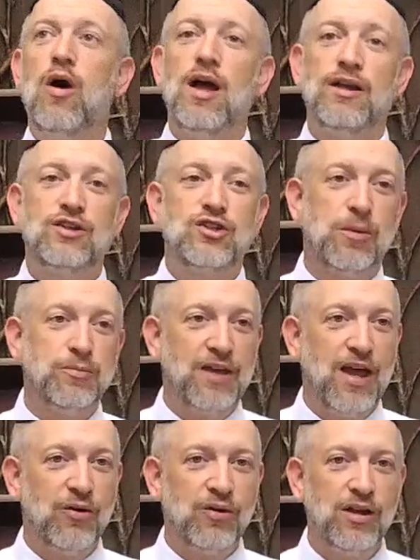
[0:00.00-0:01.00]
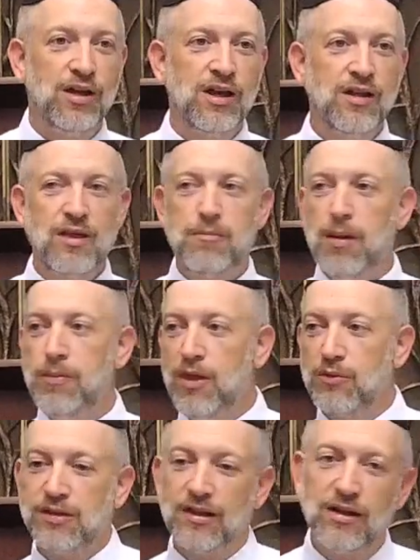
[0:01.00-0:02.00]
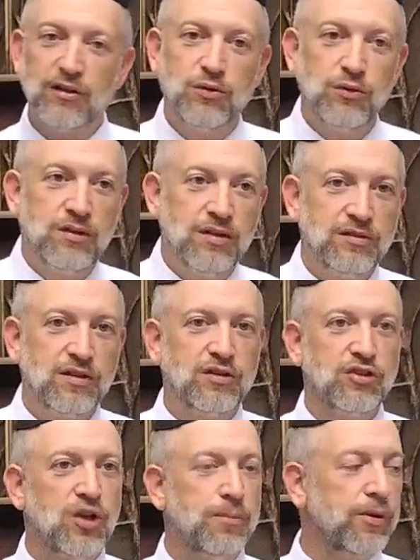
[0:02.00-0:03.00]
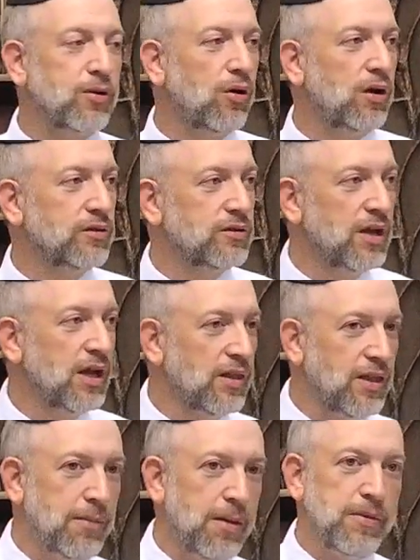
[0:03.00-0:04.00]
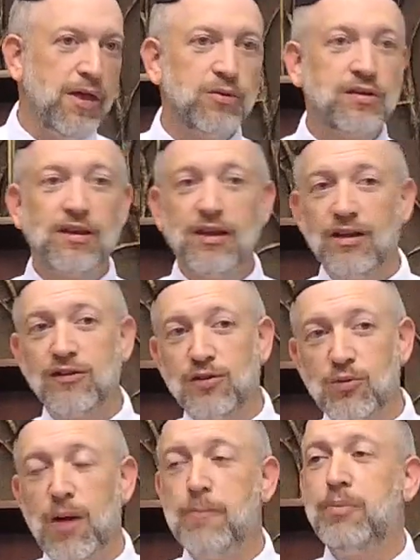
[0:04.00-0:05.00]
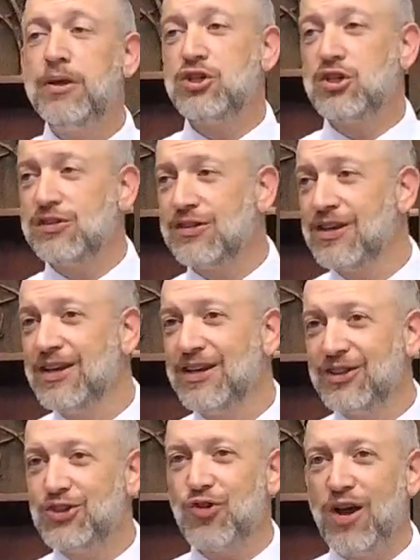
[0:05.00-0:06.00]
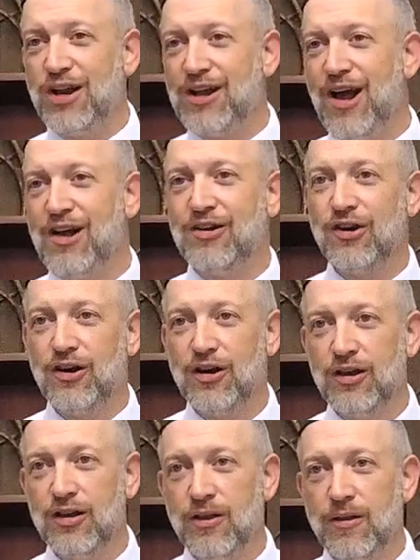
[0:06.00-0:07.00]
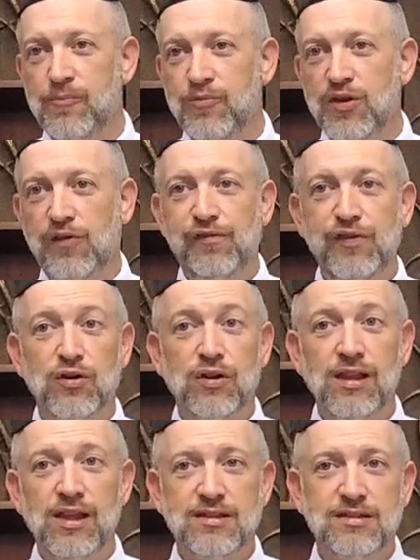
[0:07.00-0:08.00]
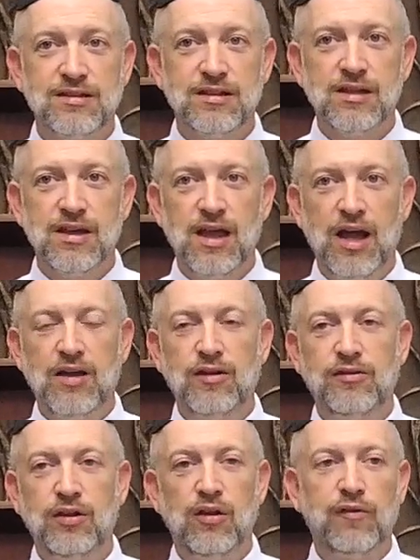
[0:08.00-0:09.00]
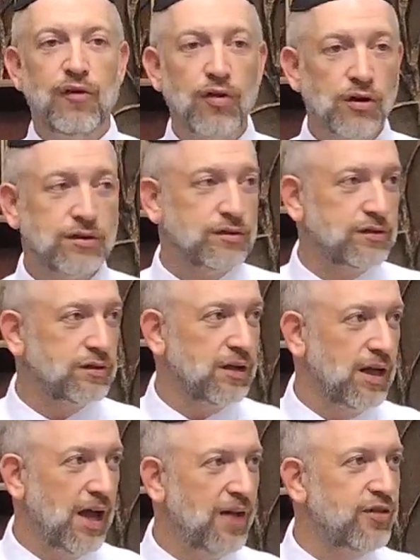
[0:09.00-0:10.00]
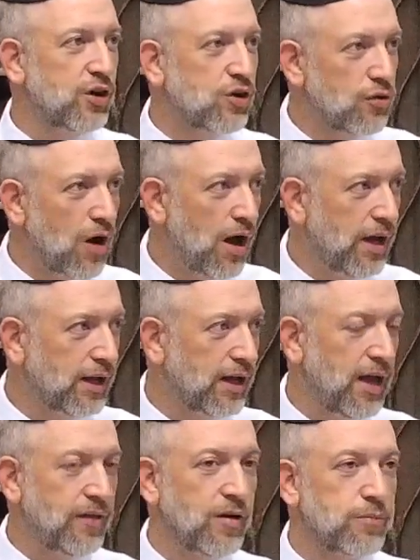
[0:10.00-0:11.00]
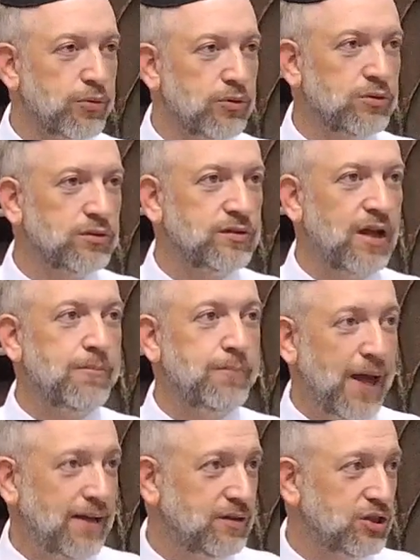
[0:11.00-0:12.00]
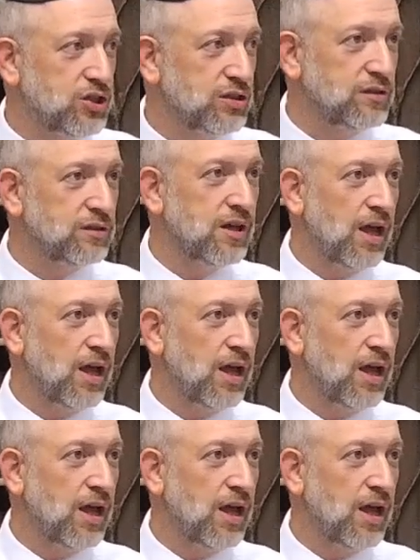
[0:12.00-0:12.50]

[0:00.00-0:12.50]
high to jump down. That maybe that was a little too distant to jump across. That maybe that was a little too ambitious to try to conquer. They're fearless, and until it hurts, and they're crying, and they're bruised, and bandaged,